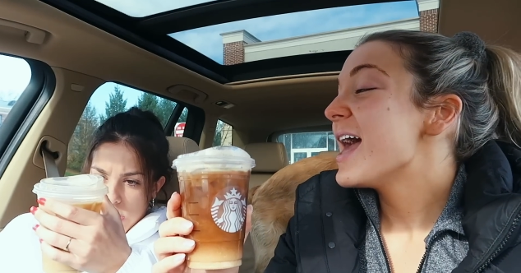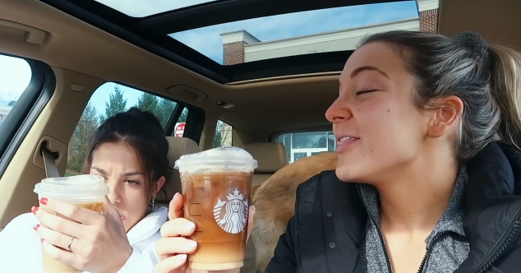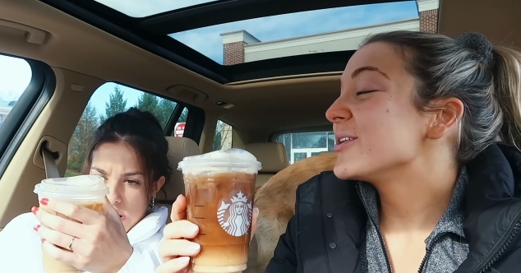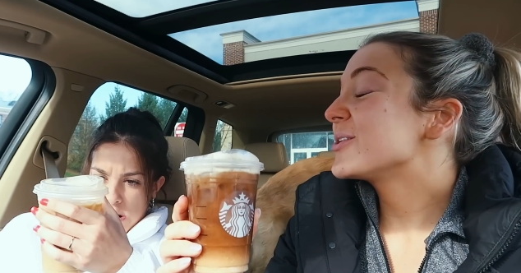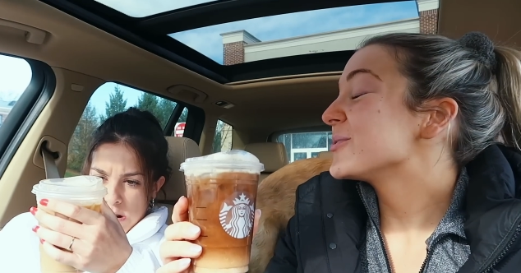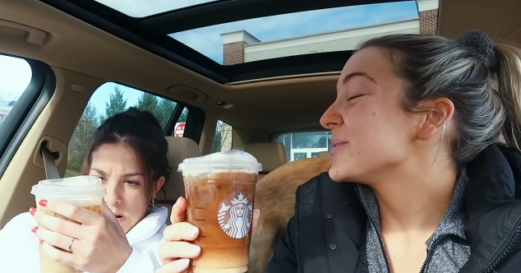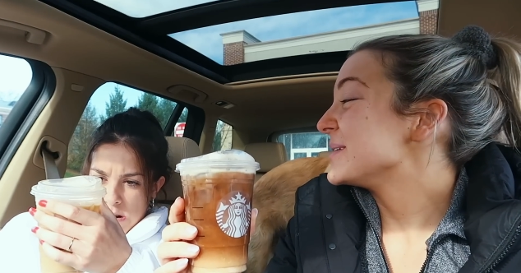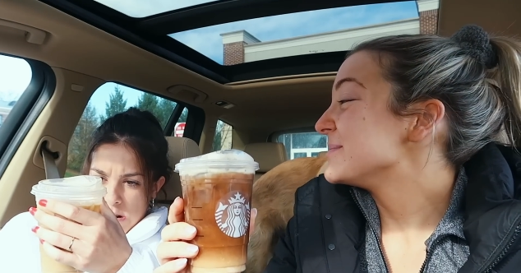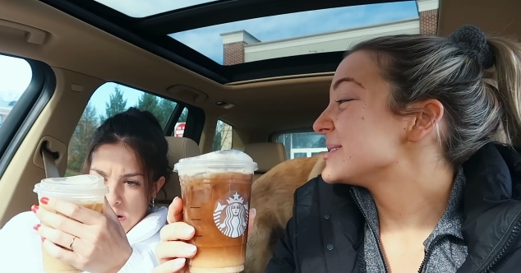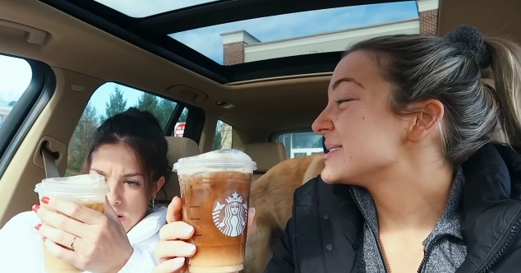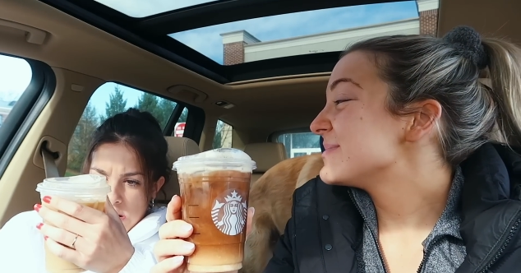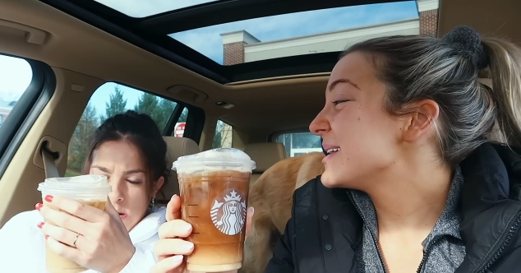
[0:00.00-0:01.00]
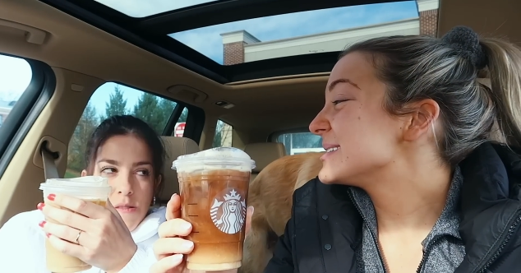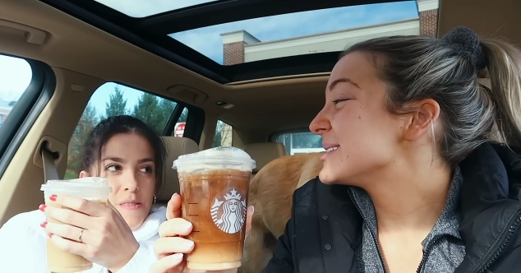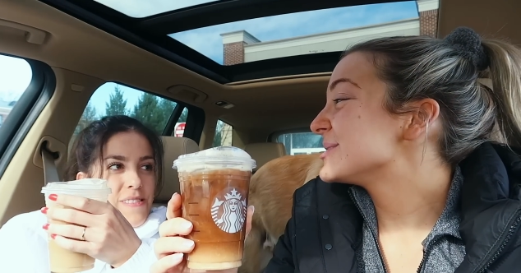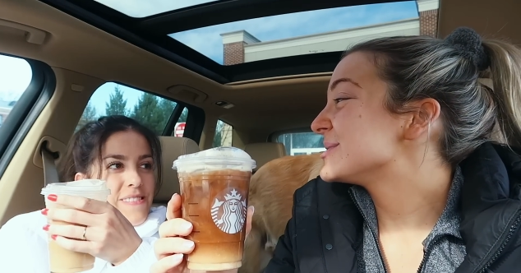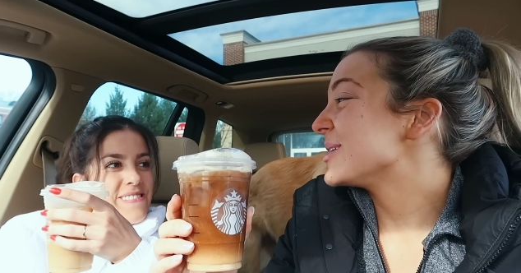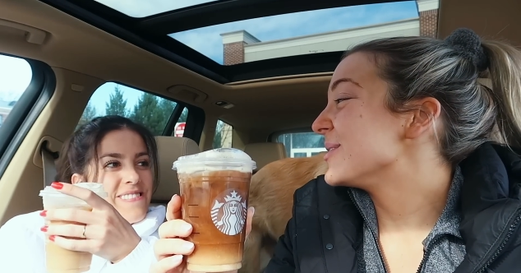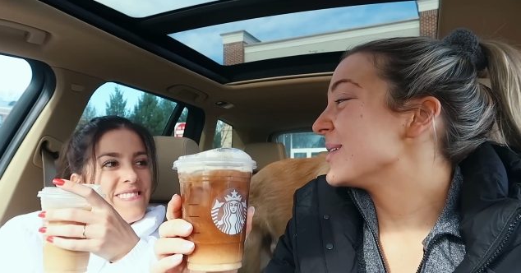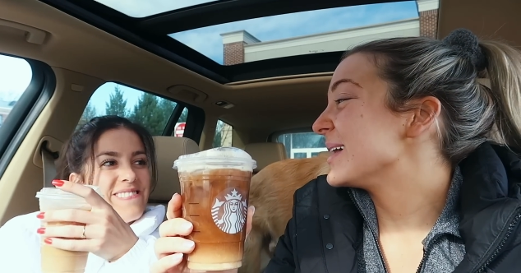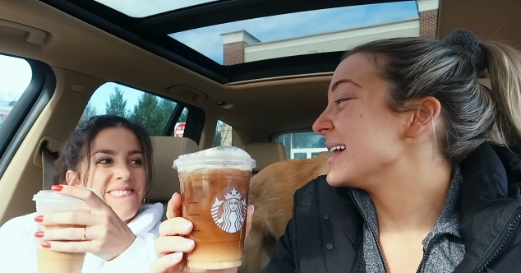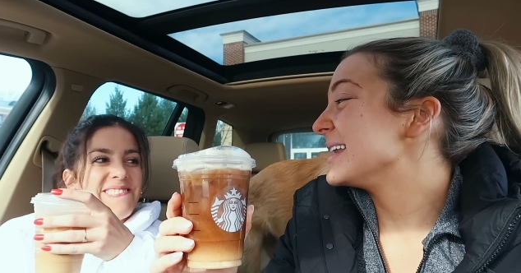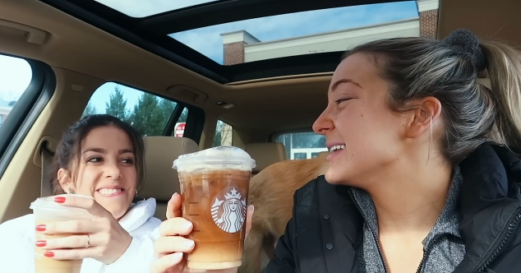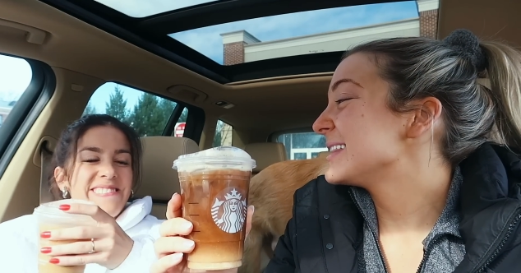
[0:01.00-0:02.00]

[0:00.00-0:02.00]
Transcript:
Speaker 1: the cream just makes it so good.